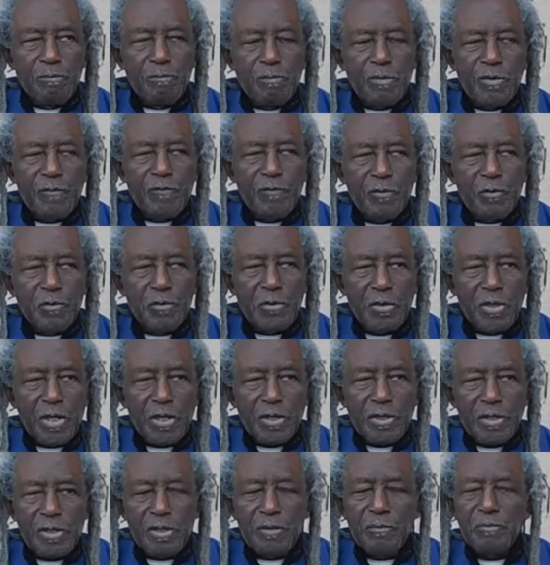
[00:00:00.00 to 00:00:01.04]
before you get
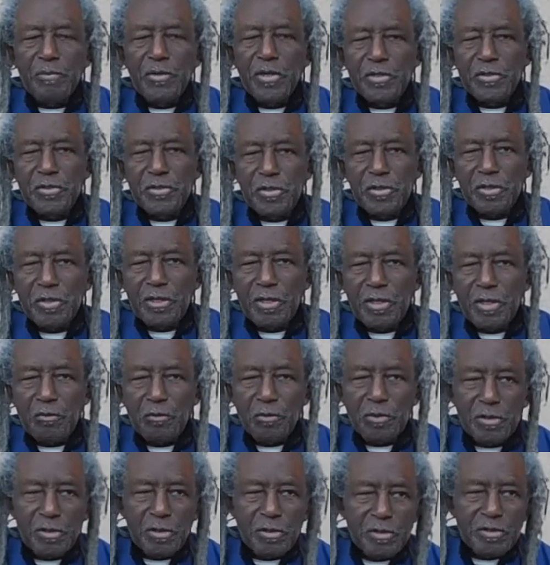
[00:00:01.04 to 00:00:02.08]
the impression that they
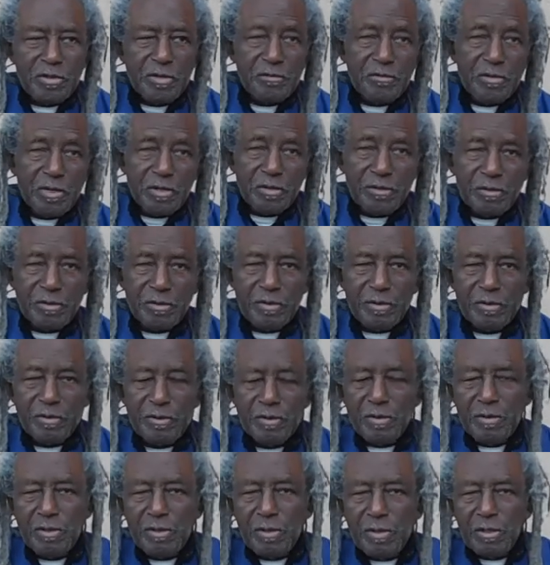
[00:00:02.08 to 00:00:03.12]
were not around.
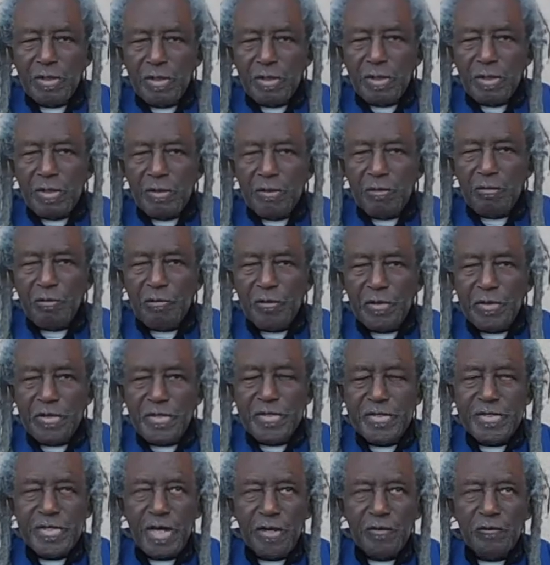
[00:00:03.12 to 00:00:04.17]
They were very
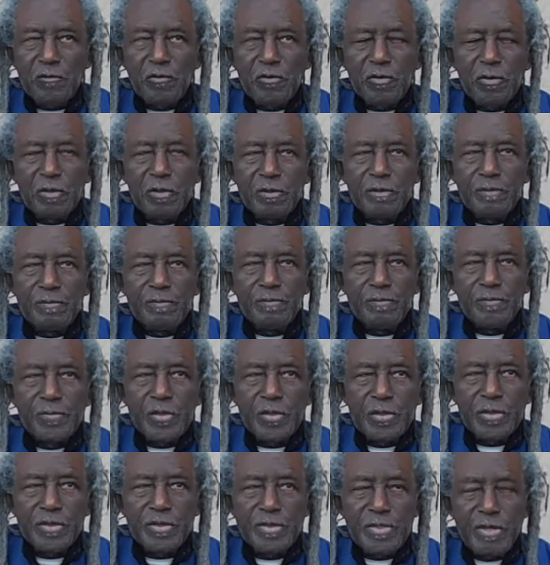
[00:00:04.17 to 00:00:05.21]
central to
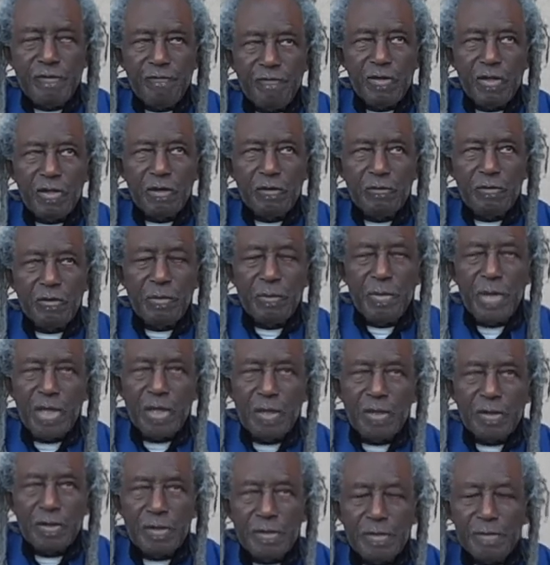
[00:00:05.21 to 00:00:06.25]
the civil
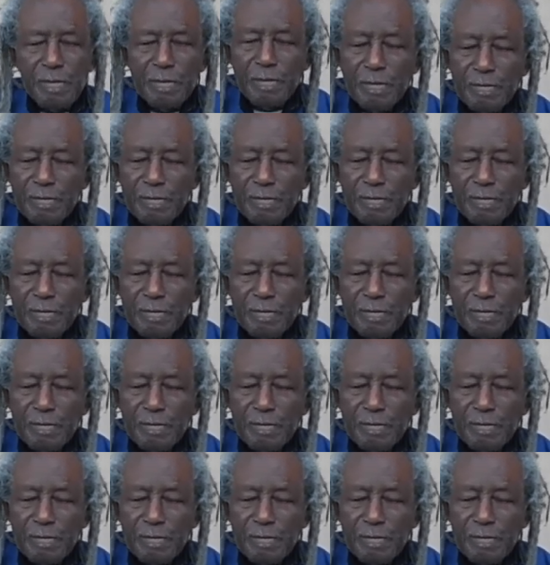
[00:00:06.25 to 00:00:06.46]
rebellion.